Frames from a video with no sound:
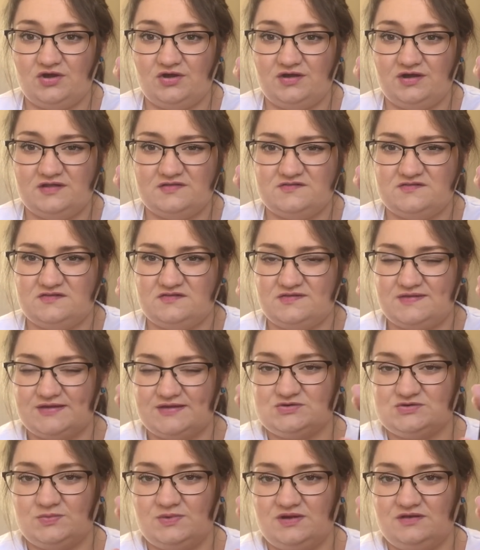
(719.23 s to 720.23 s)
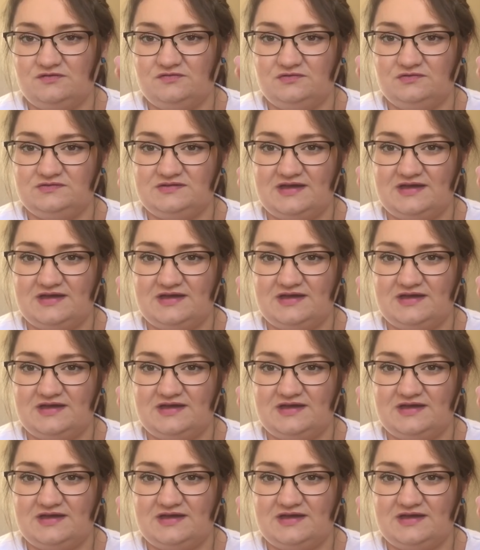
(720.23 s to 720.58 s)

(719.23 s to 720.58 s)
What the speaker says: it's just a wonderful